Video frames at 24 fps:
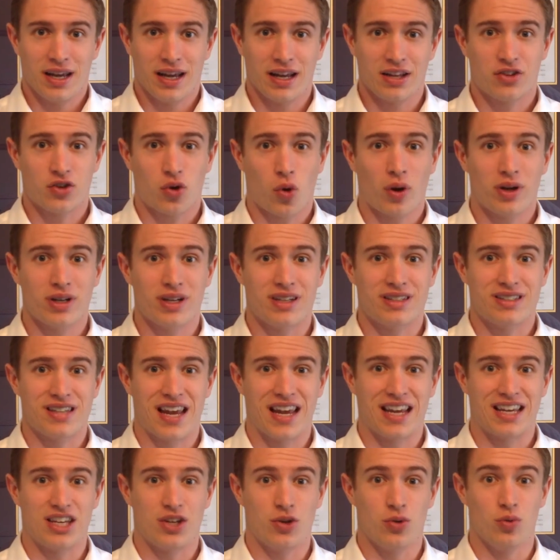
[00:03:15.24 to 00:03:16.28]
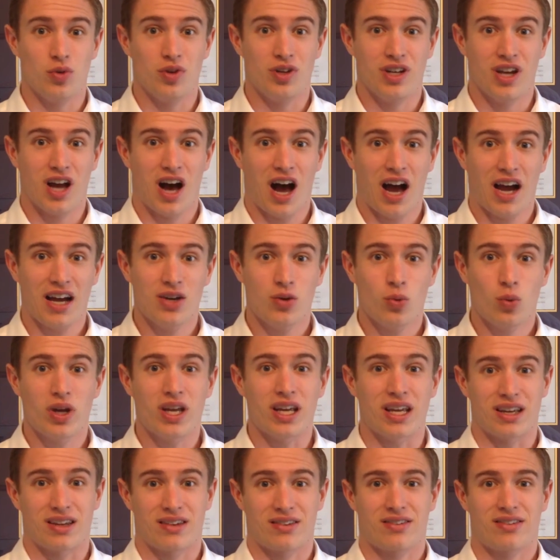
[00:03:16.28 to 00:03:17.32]
it's going to take you nine
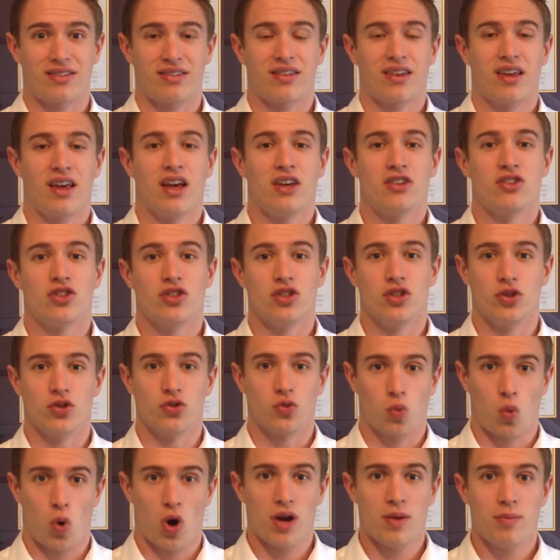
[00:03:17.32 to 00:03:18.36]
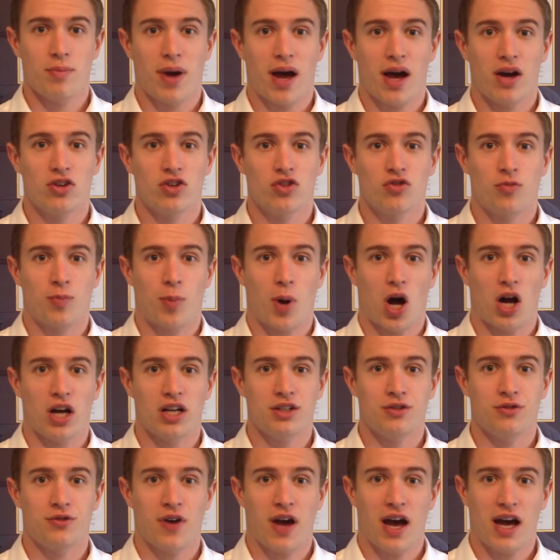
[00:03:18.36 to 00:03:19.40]
weeks to lose one pound of
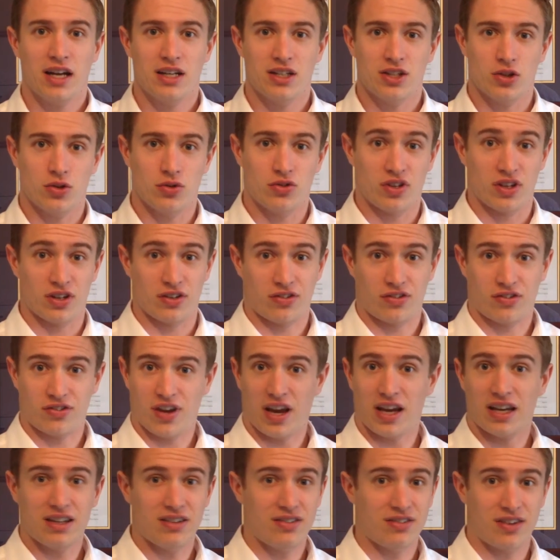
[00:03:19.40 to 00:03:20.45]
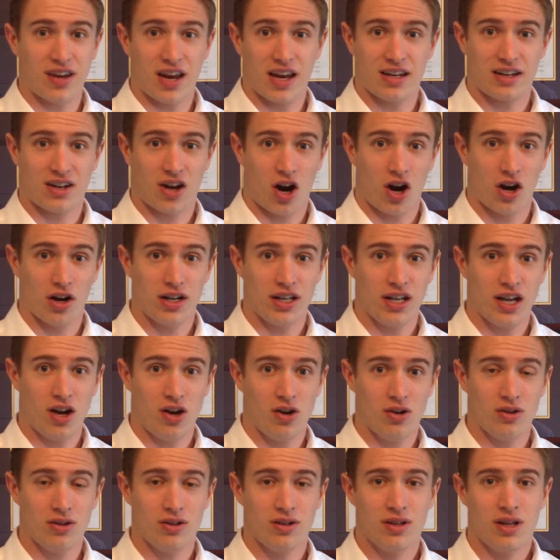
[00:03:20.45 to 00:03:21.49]
body fat using steady-state
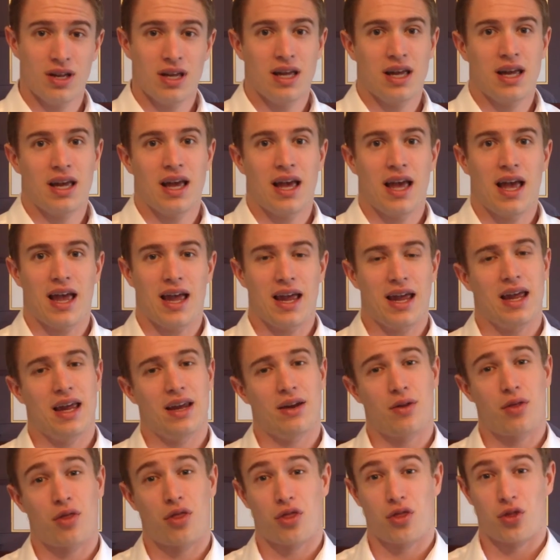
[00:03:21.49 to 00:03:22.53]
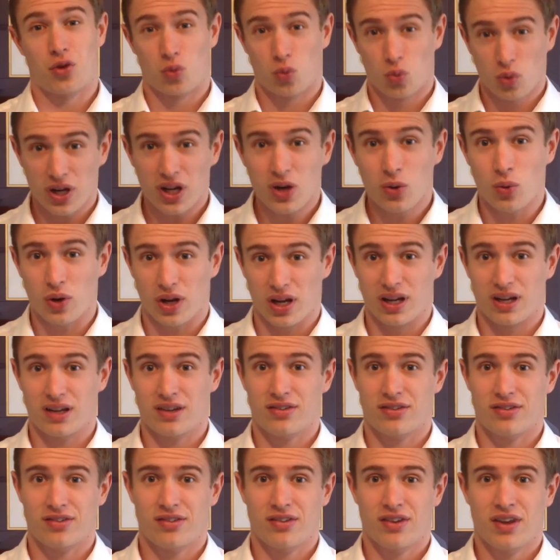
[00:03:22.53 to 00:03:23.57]
cardio, and three
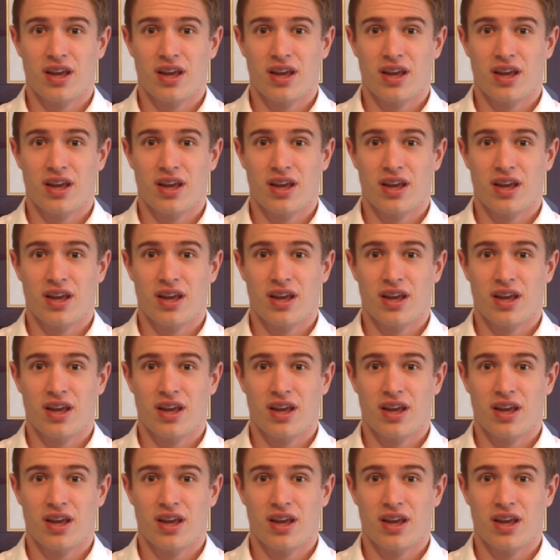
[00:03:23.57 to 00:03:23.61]
weeks